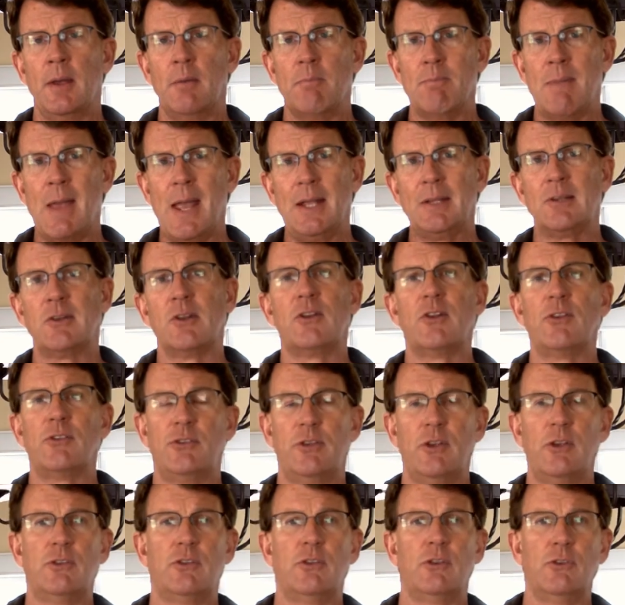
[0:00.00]
made the
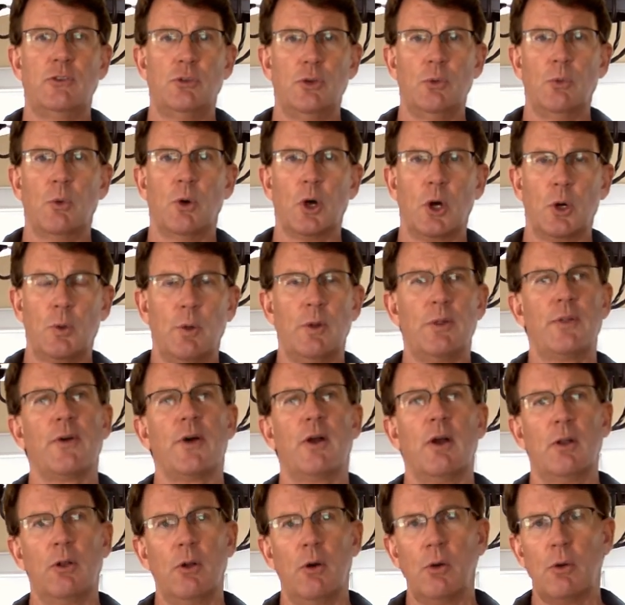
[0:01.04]
decision to work with
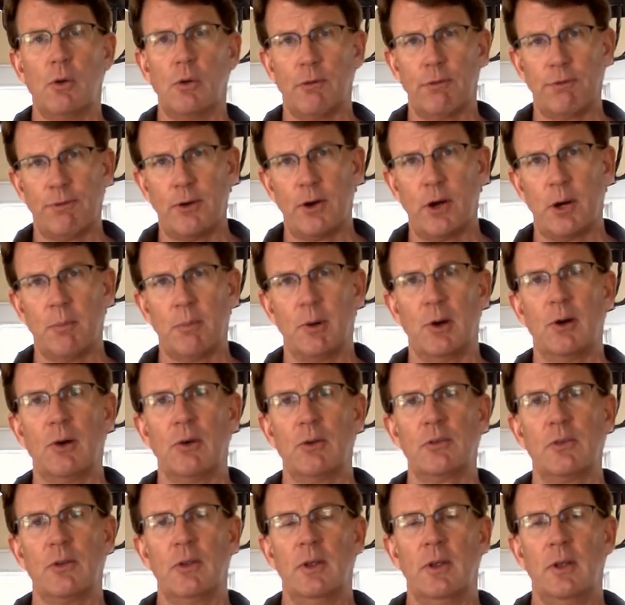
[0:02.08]
our local
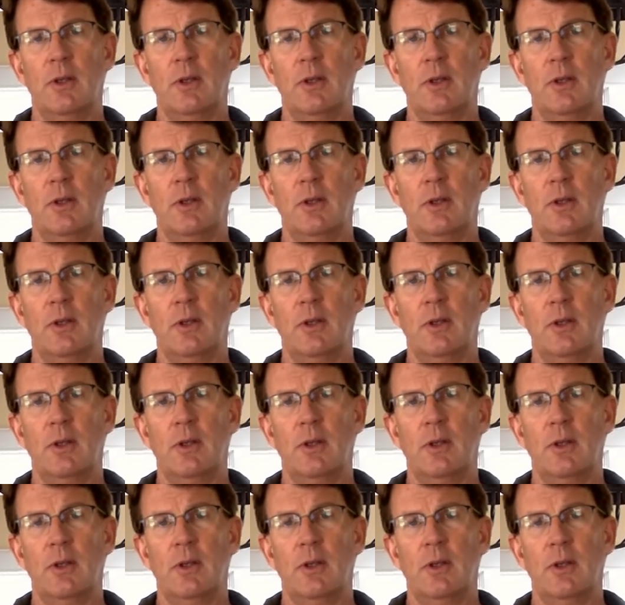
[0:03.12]
farmers,